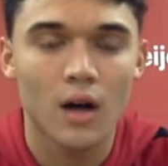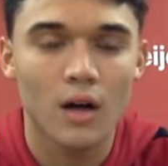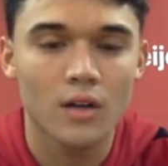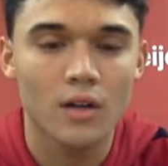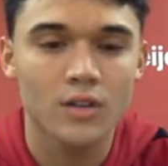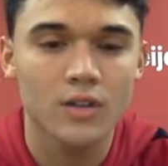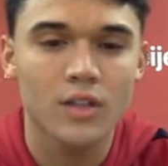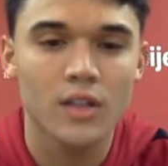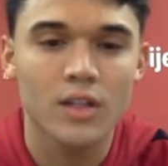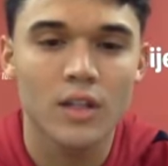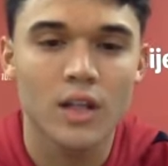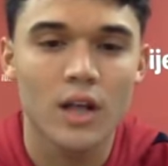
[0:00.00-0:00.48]

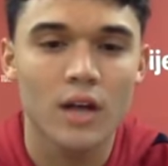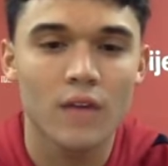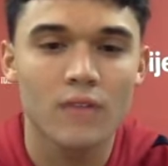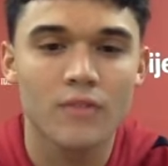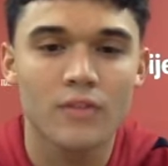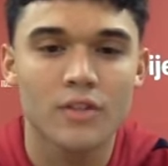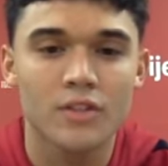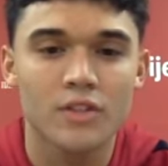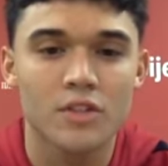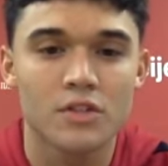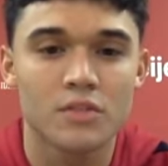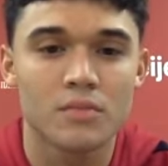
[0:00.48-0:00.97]
Honestly, a lot of
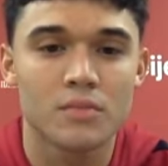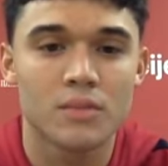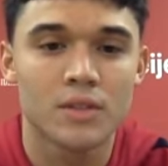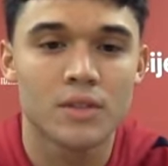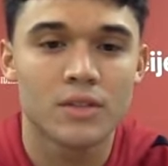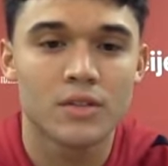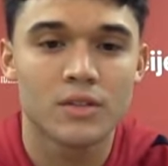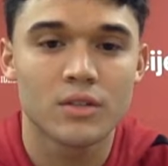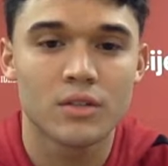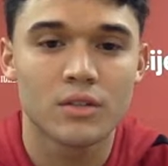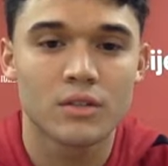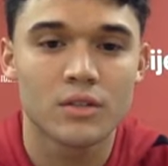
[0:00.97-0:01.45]
it's just
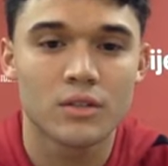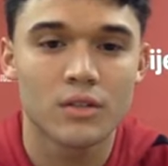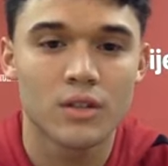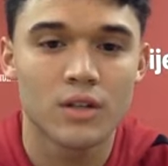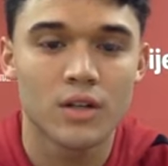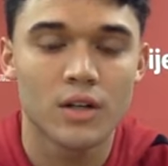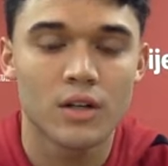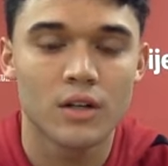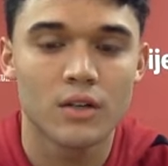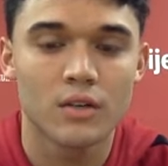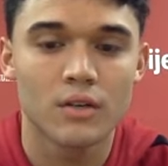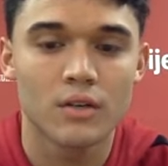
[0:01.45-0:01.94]
mental. You
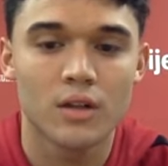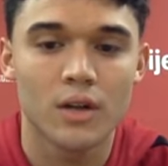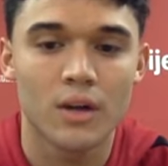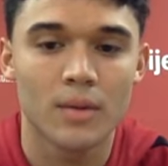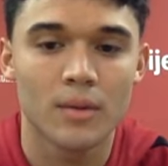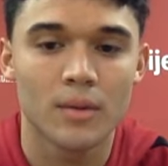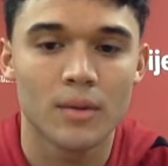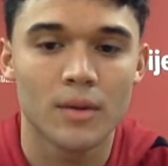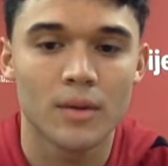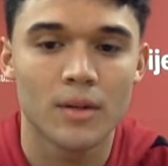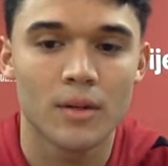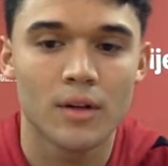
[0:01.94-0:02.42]
know, I
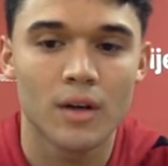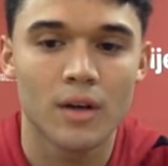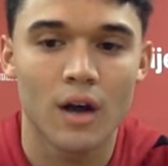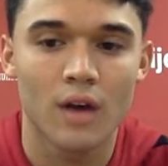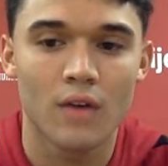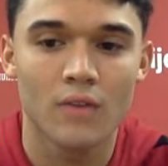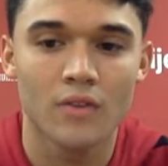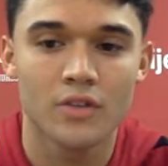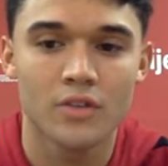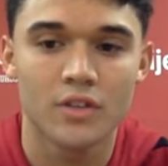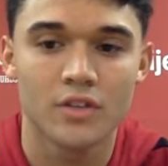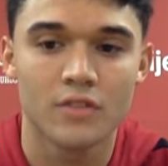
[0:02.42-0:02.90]
mean,
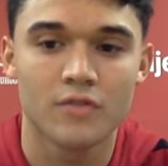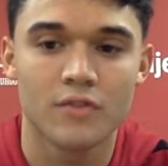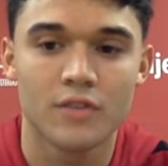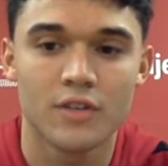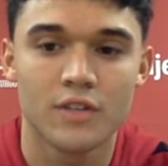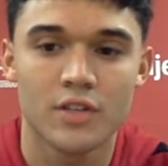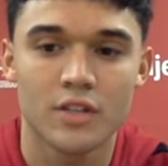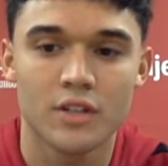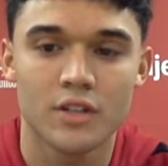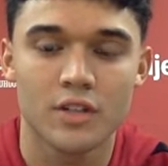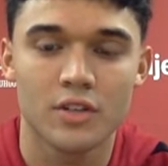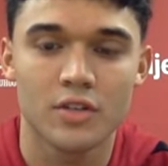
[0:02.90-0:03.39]
obviously
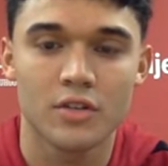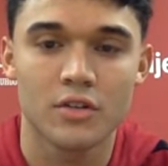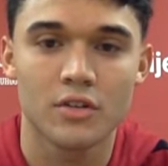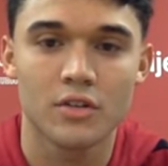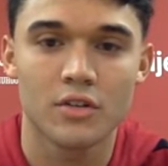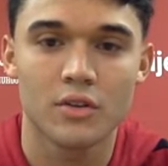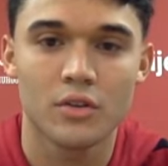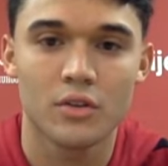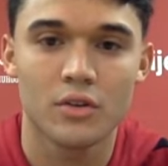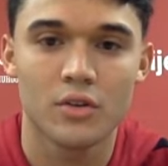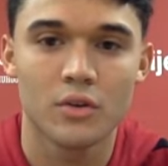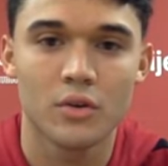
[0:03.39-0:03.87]
physically
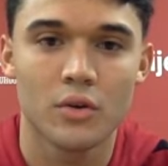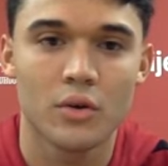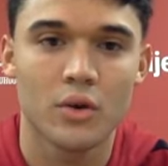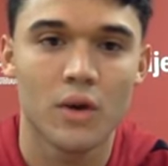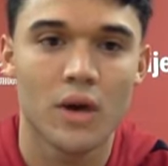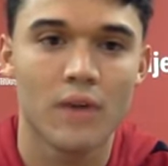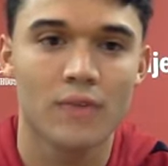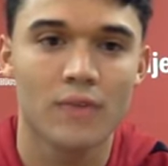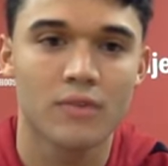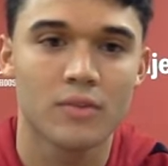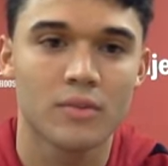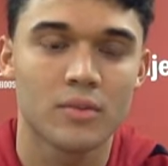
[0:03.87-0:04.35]
you
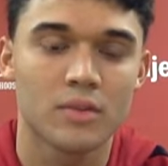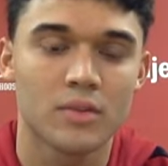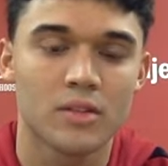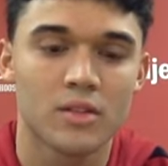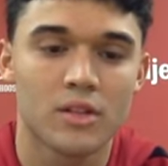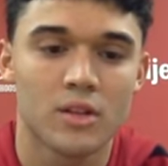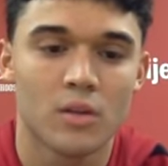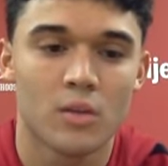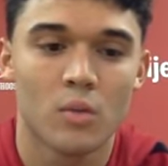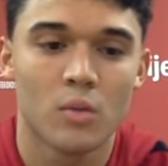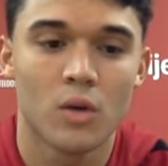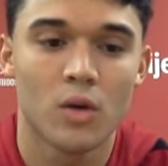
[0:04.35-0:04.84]
have to be
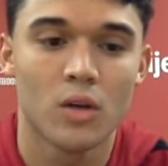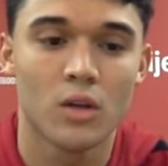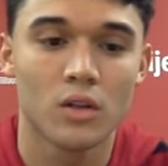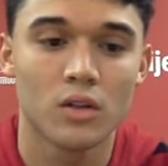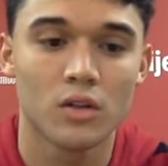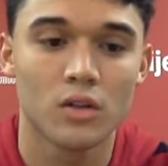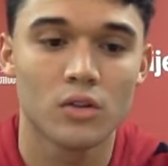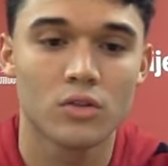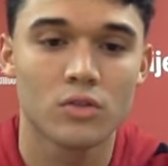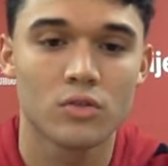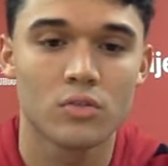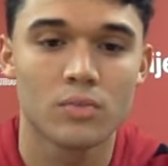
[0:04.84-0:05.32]
somewhat
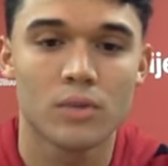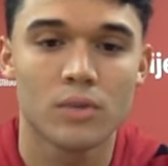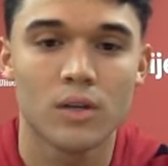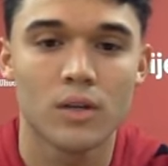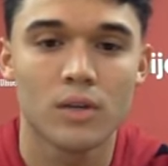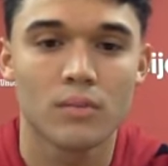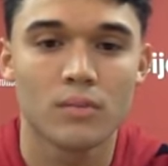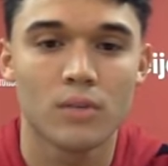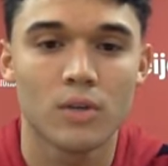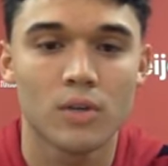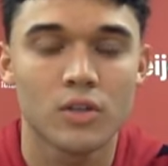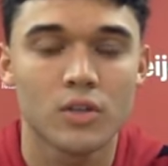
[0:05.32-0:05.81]
loose,
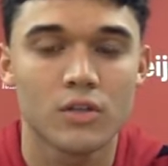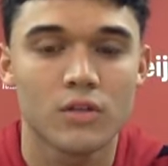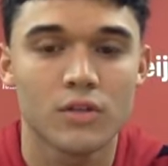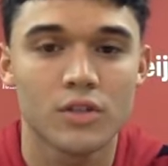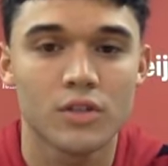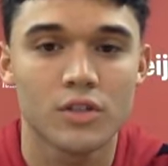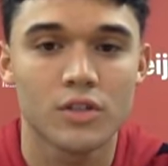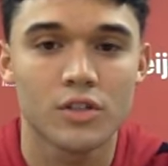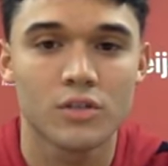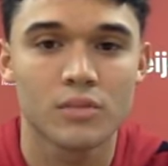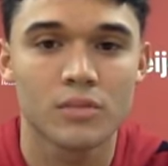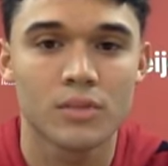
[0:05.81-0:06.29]
but most of
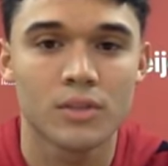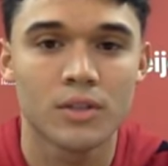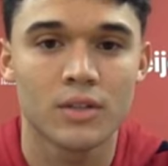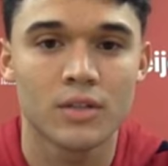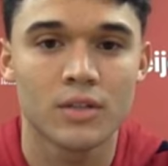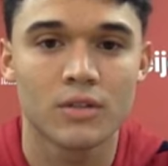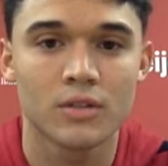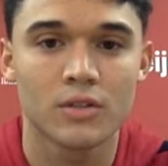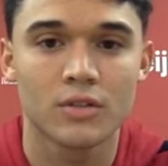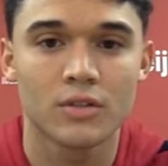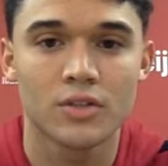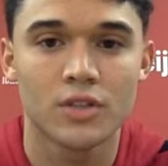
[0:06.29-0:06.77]
it's just
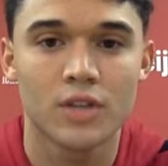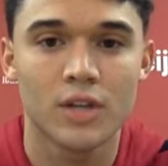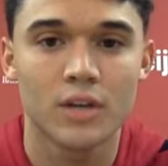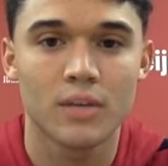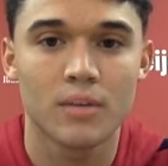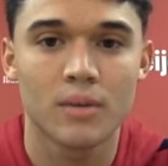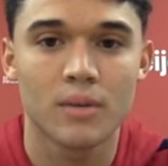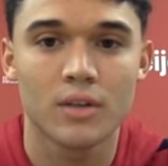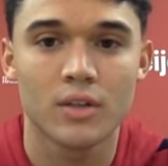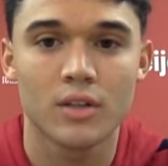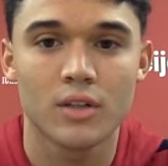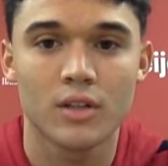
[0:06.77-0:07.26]
mental and staying
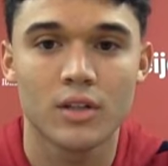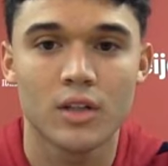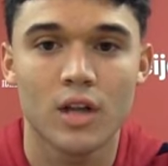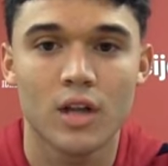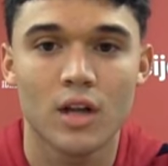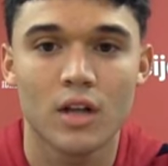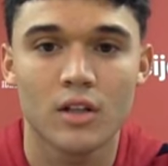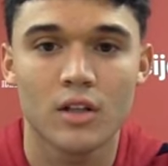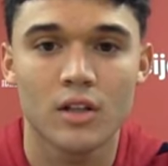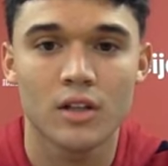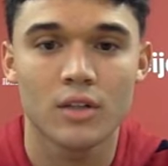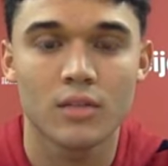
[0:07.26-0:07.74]
mentally
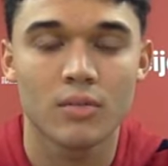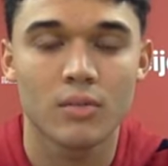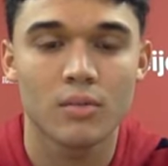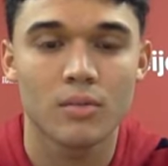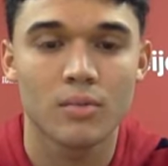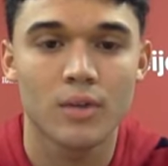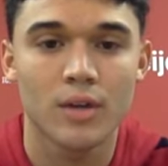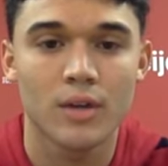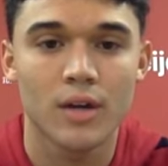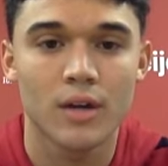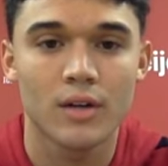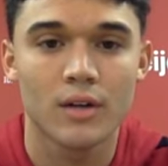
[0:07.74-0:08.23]
locked in and
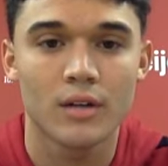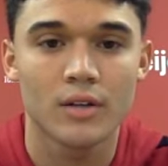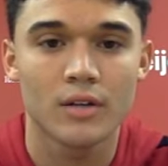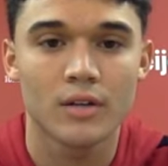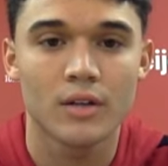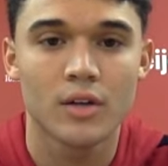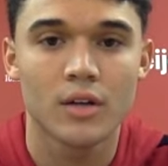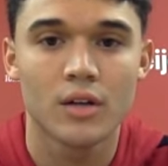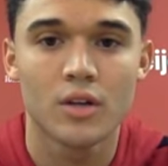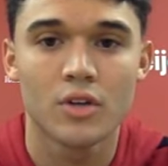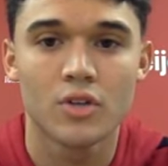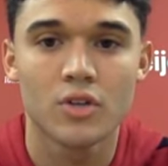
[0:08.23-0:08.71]
prepared and
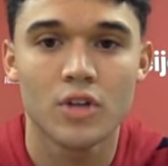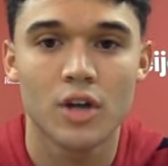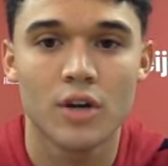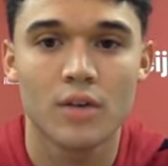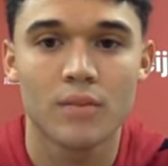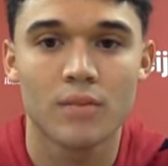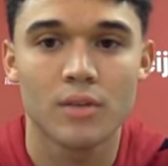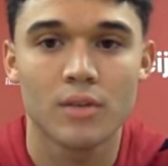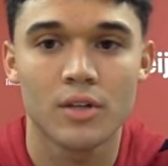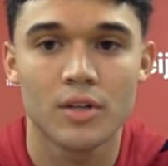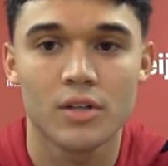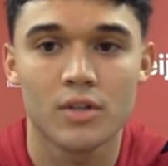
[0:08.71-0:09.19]
trying to
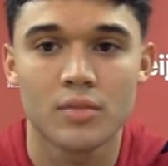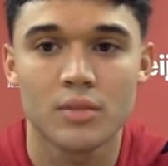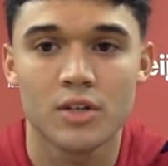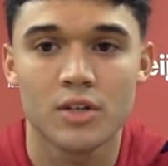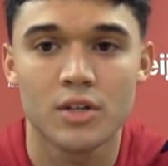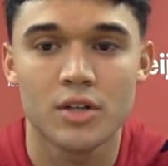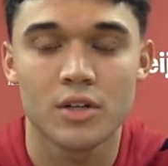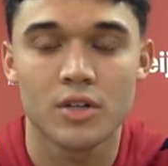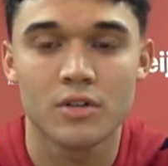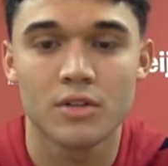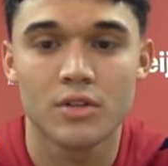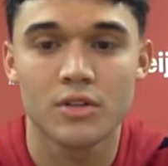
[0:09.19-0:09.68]
bring as
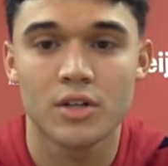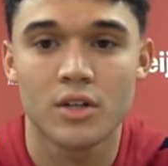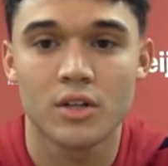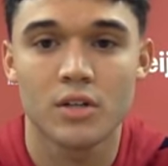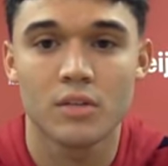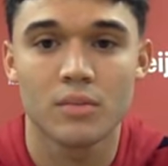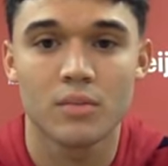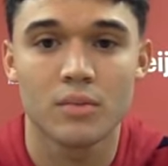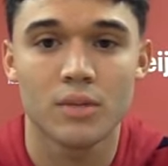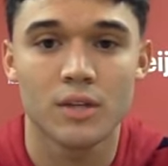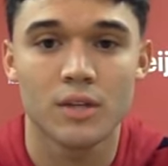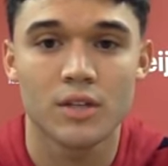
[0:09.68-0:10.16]
much energy on
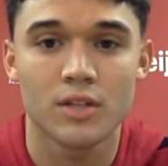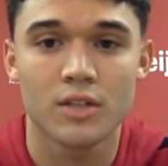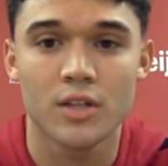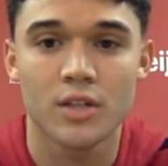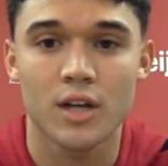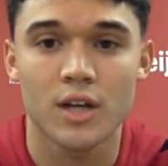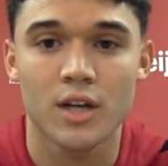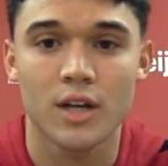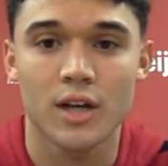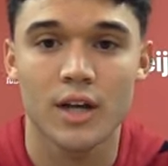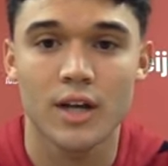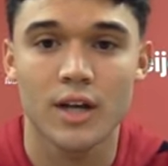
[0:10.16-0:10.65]
the bench as
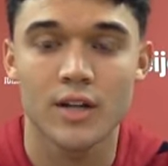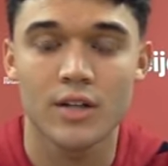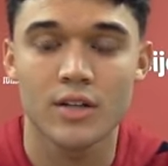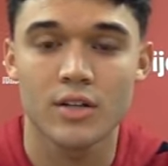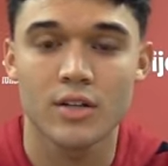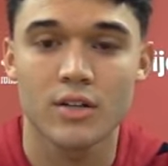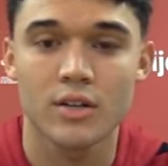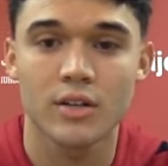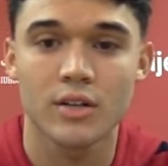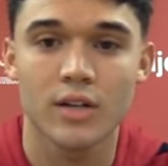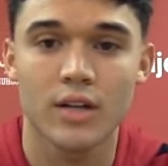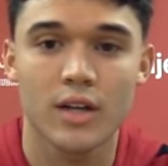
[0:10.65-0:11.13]
I can
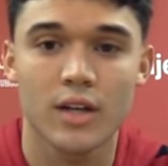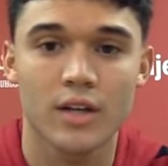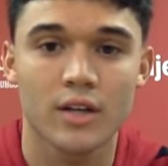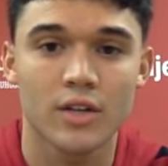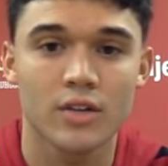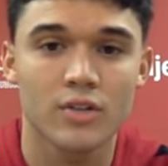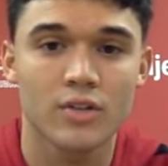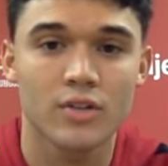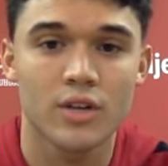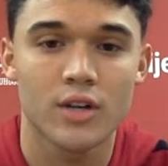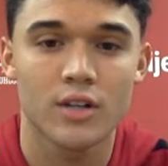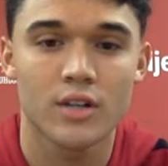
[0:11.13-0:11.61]
so that can
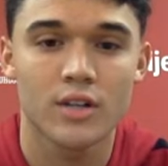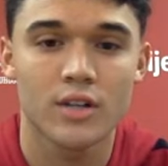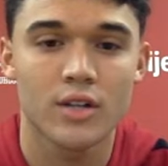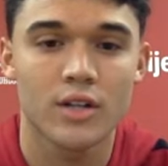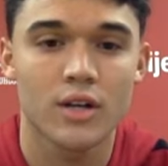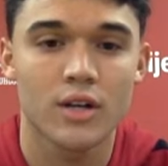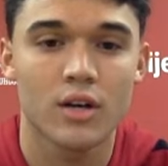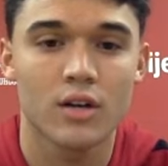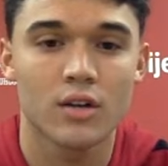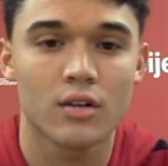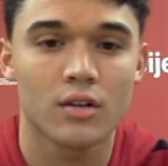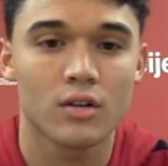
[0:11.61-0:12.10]
translate
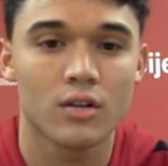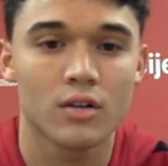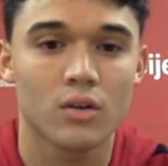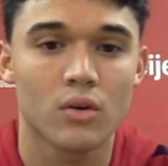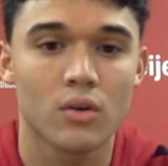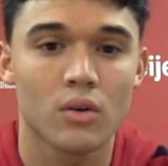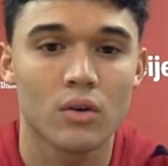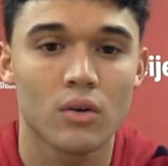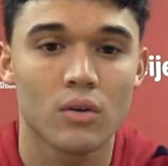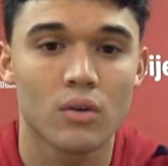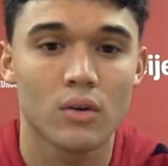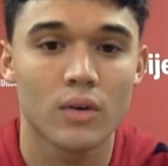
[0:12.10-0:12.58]
onto the
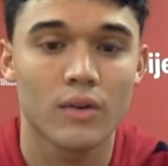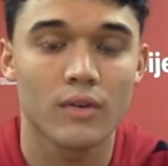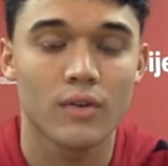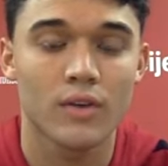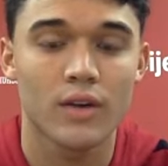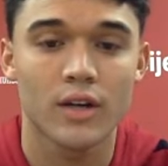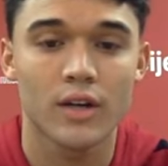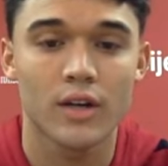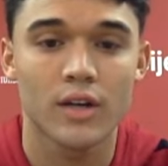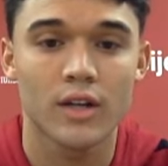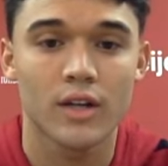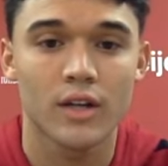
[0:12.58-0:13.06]
court whenever
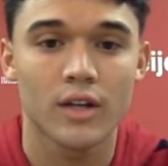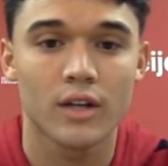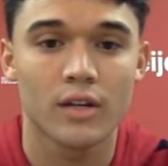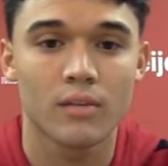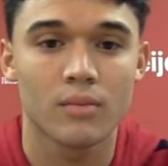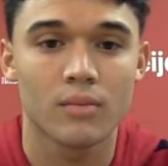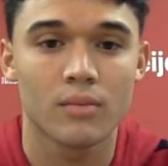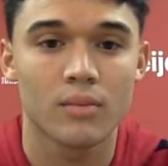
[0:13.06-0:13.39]
I get in.